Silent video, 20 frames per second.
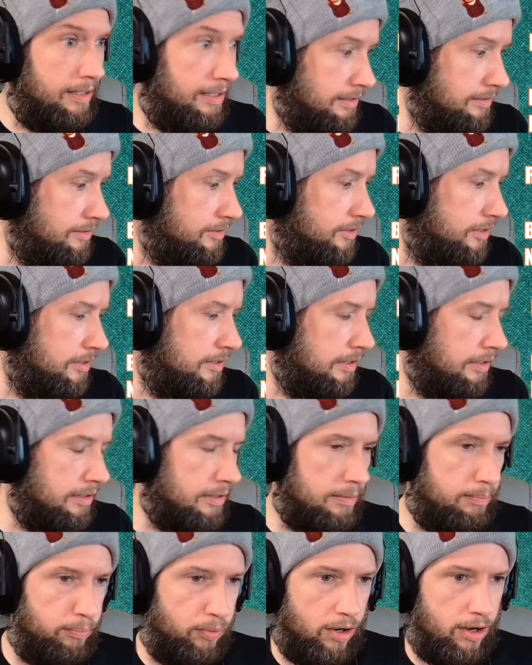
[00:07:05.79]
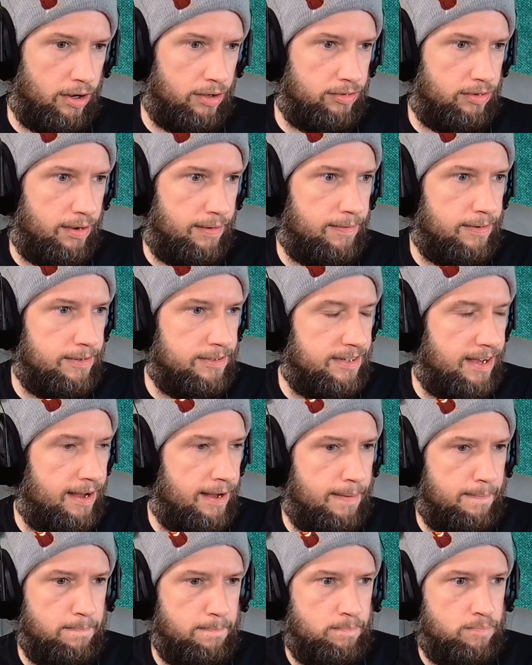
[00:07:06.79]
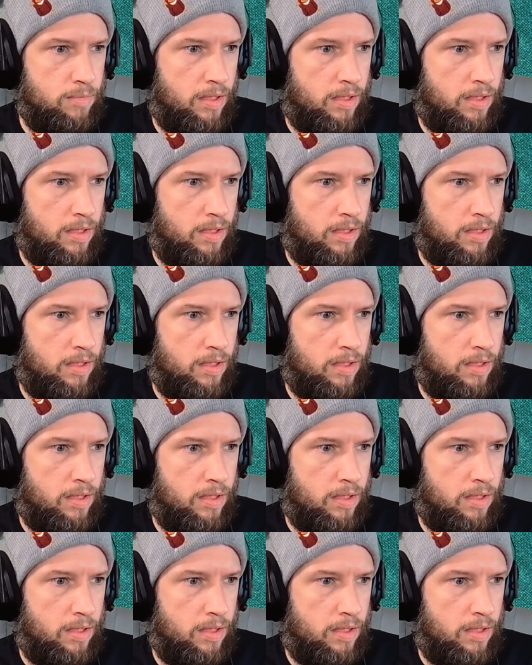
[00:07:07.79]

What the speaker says: into the broth over time.